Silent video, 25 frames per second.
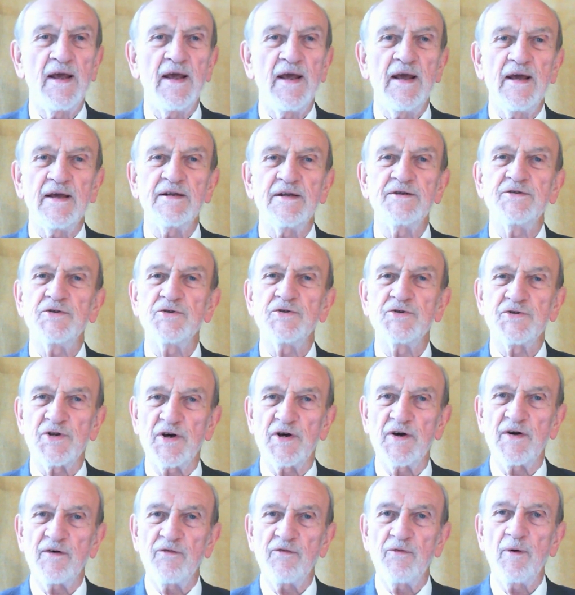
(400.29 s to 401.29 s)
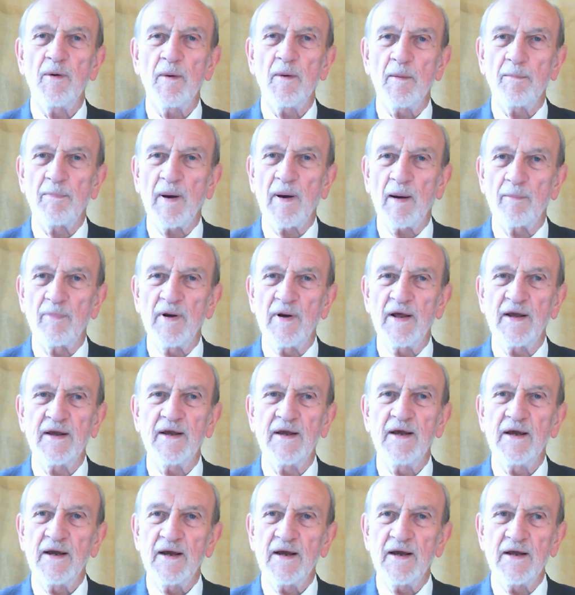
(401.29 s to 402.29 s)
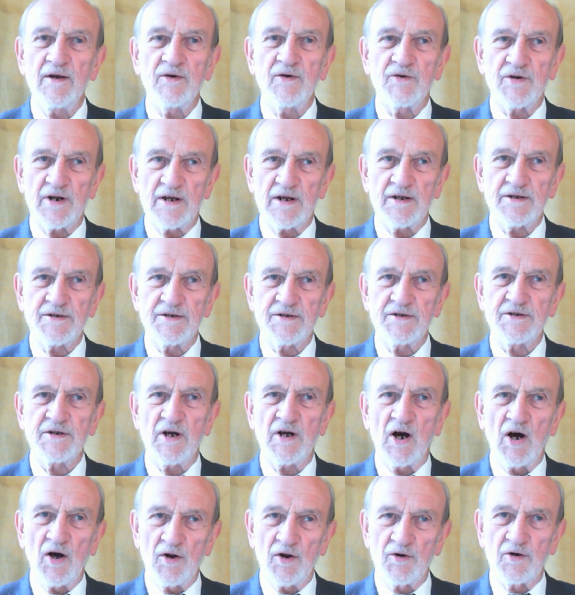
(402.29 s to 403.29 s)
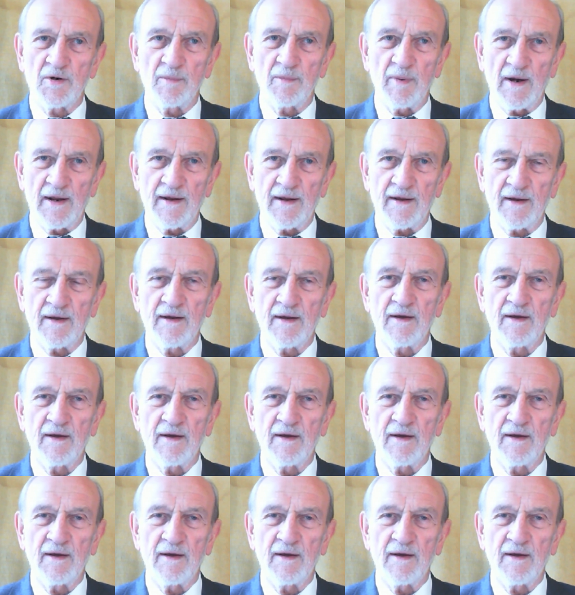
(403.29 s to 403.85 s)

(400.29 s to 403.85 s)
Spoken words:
is to serve public interests honourably,